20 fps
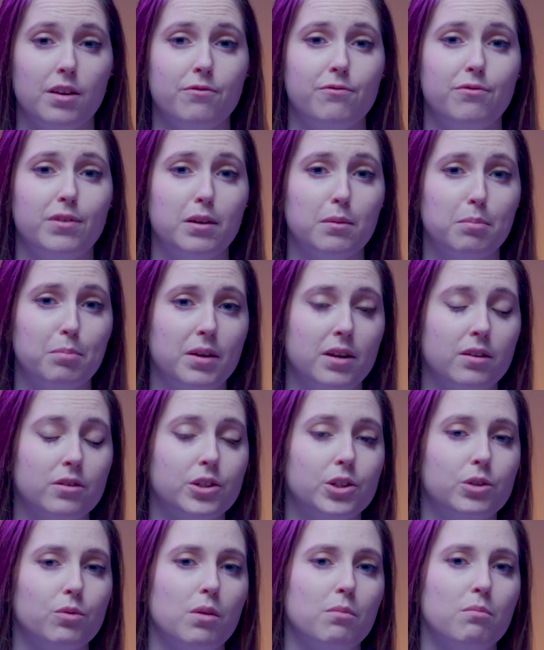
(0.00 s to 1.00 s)
if it
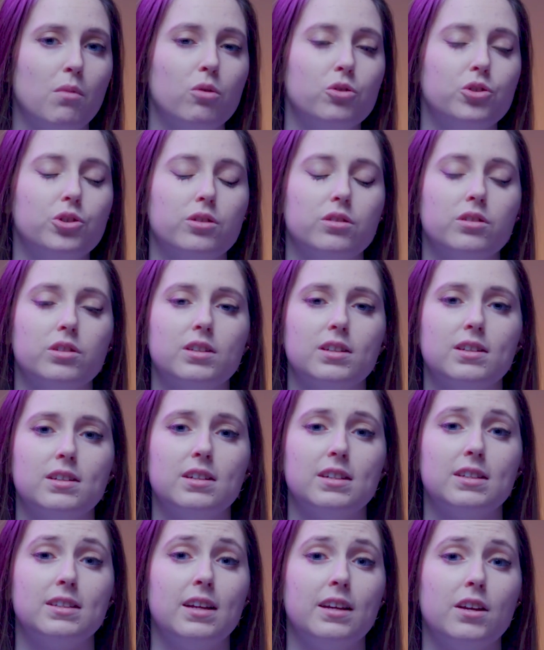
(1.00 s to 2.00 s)
appeals to emotions,
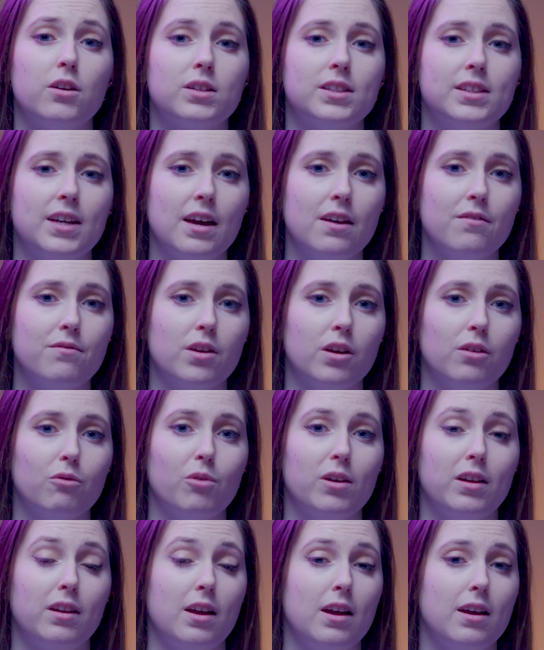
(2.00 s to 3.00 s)
as did Octavian
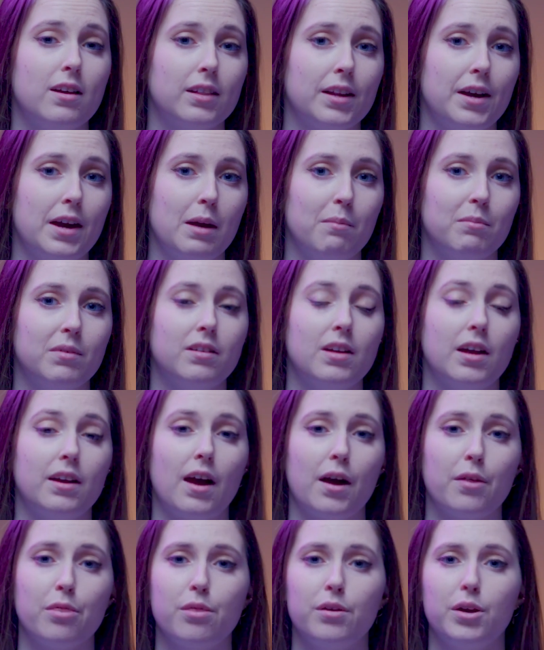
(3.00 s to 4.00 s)
when he claimed that
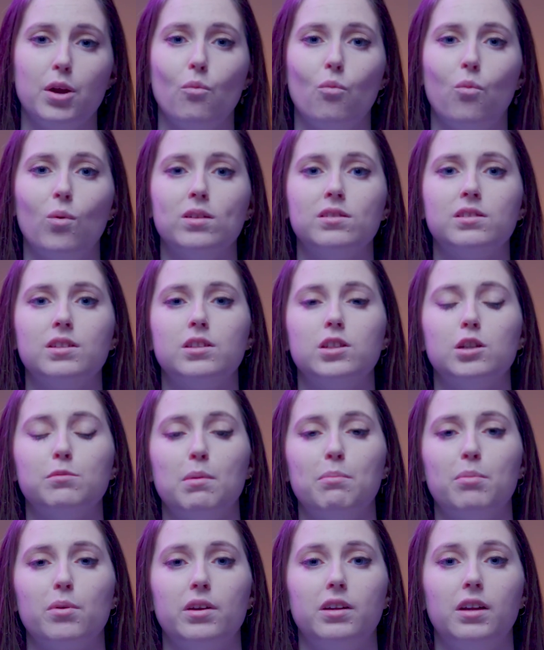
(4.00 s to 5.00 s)
Antony wanted to
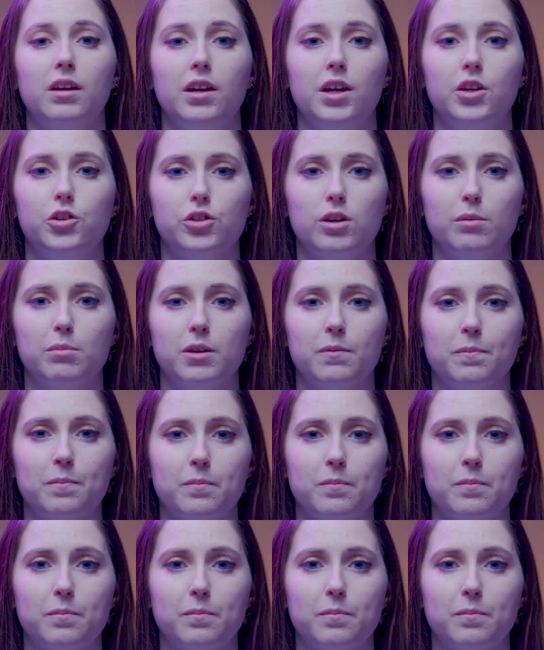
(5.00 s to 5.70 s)
be buried in Egypt.